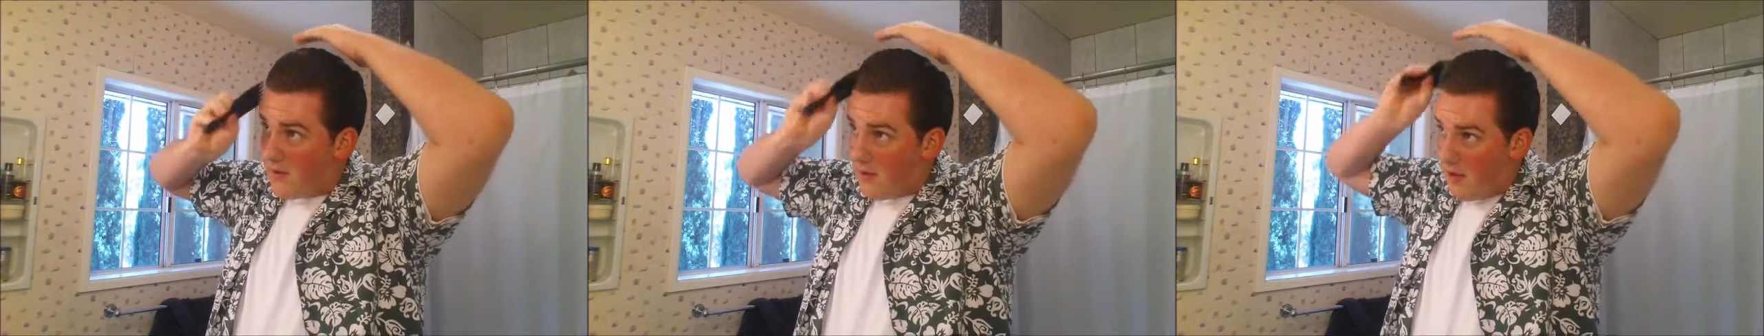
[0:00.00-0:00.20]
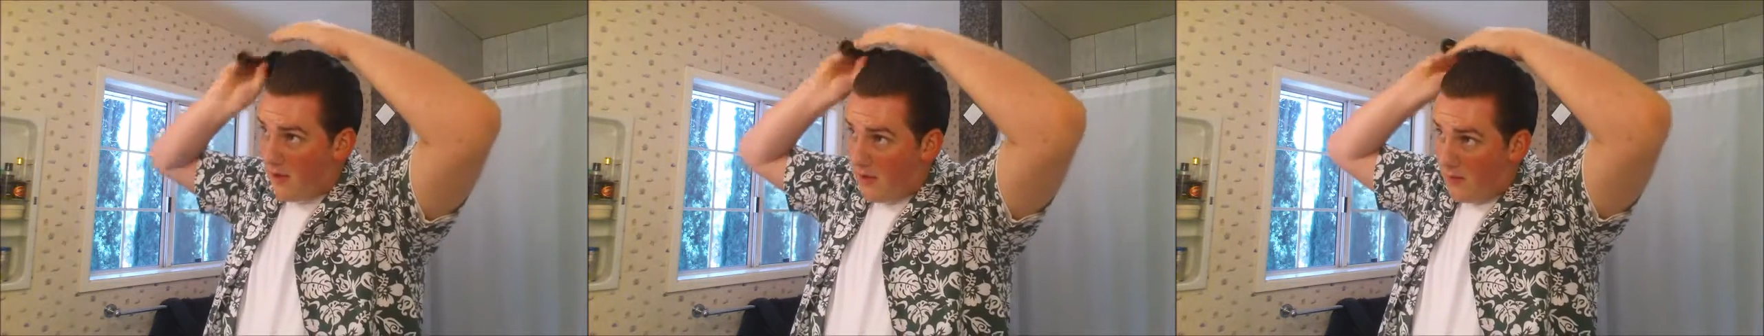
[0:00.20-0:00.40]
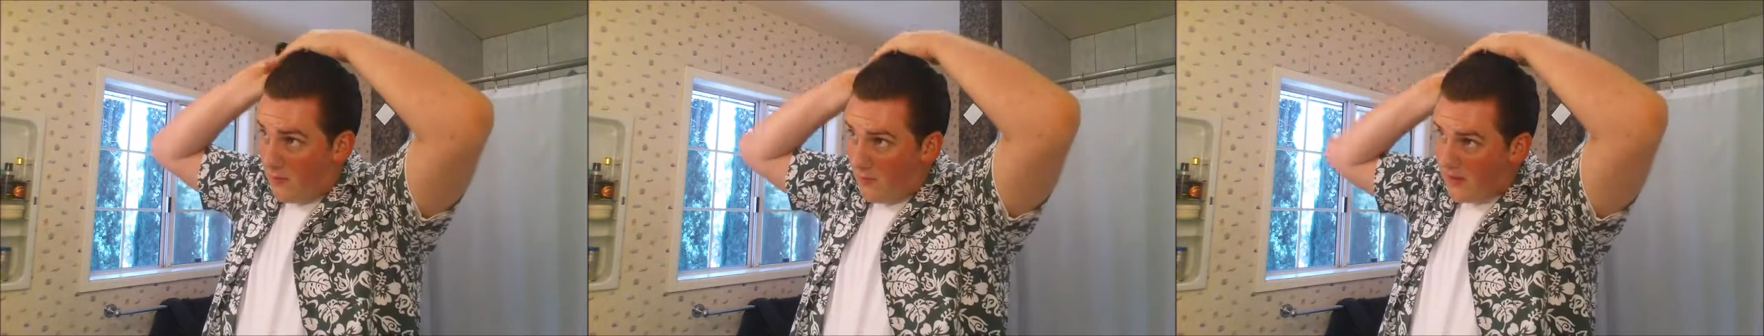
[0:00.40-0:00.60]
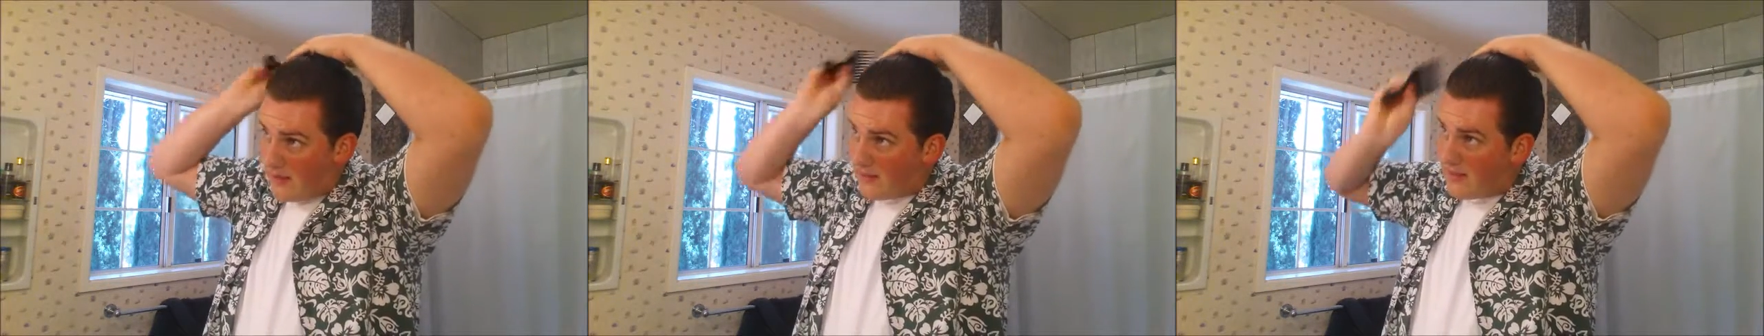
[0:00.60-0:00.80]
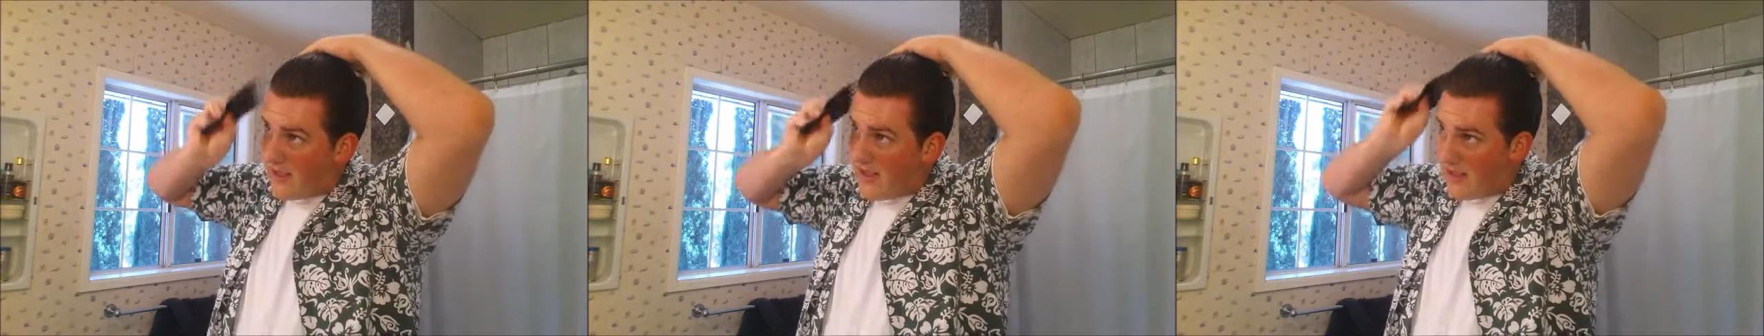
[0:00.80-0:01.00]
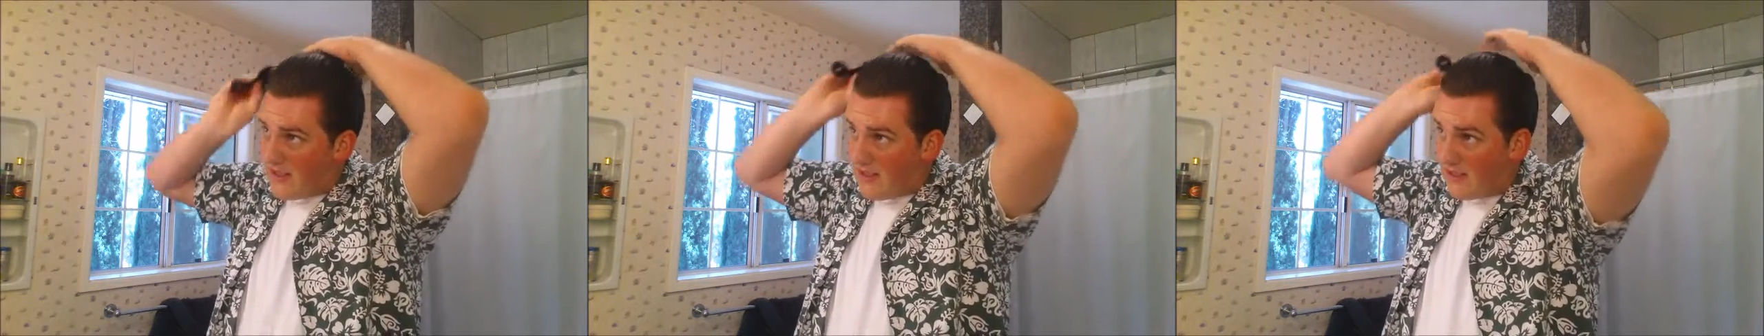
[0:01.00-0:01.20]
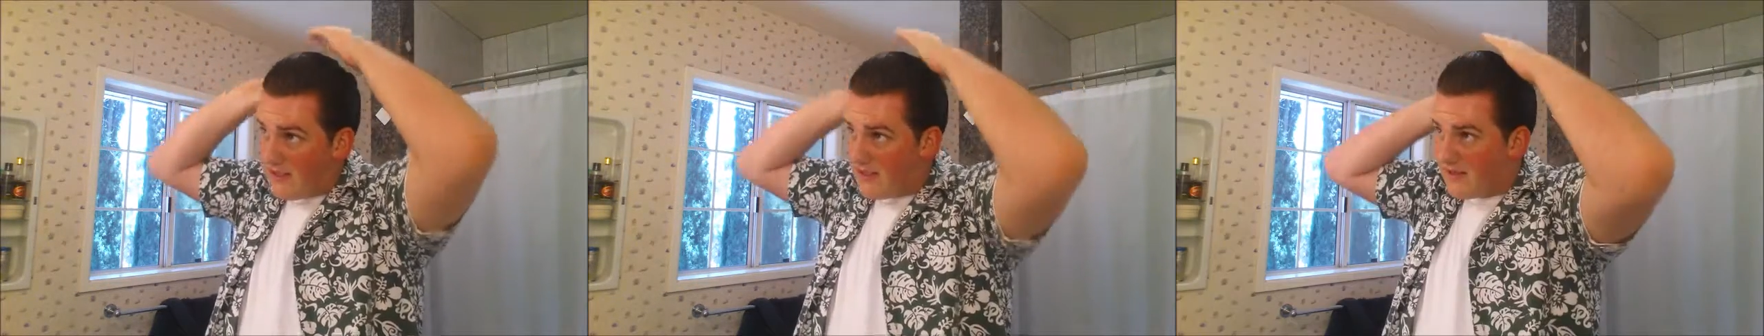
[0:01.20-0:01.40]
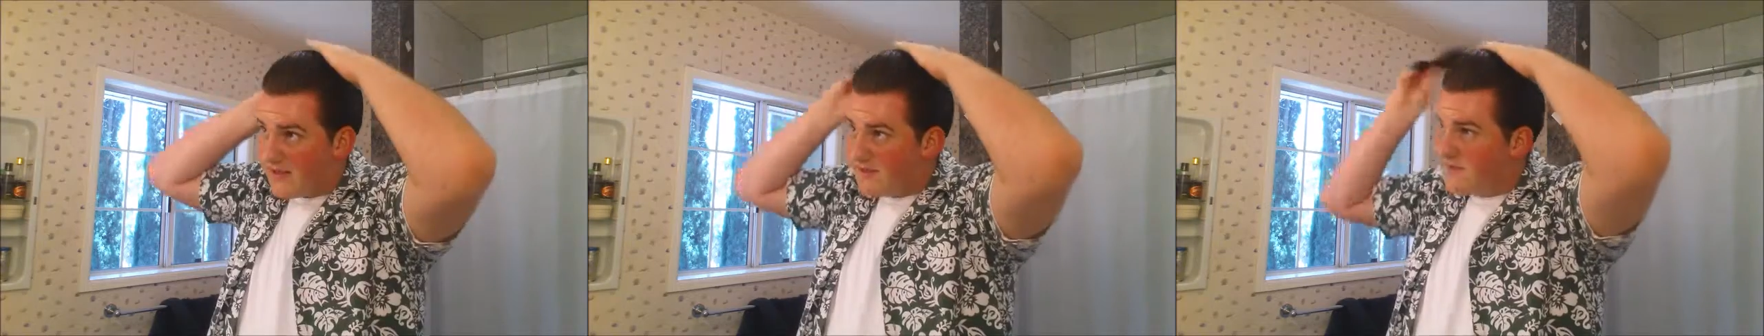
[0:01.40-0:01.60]
what I like
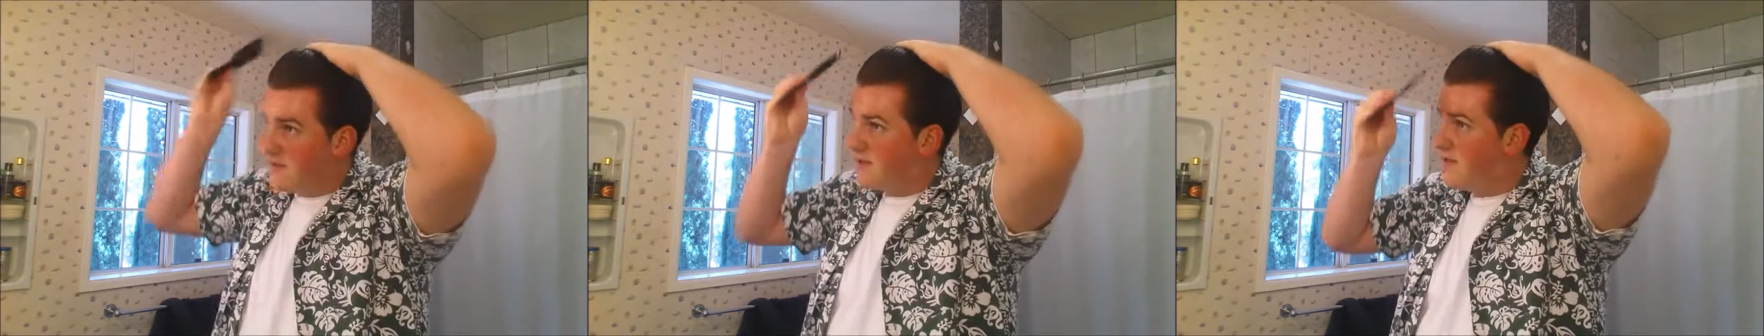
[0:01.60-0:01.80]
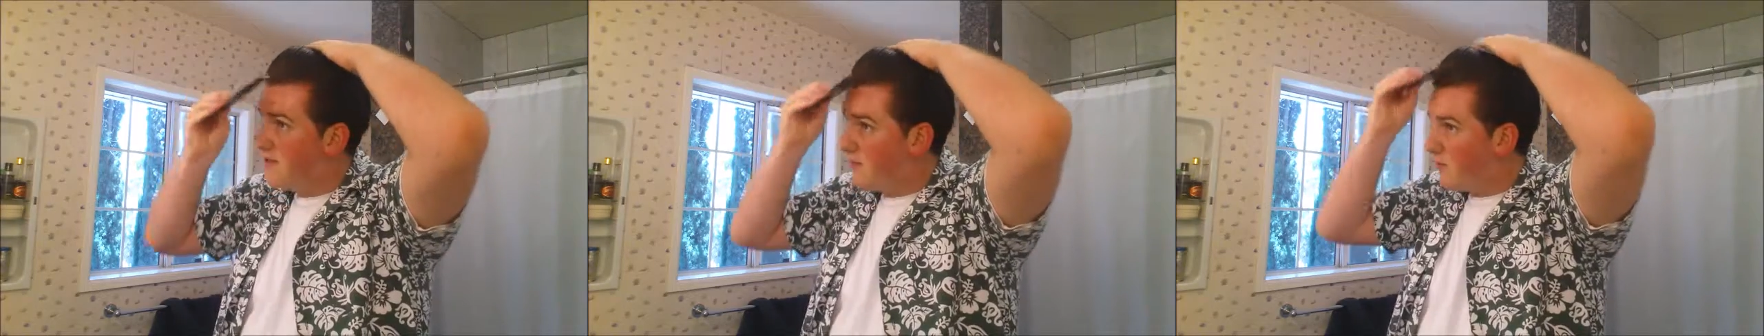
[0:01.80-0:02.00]
is,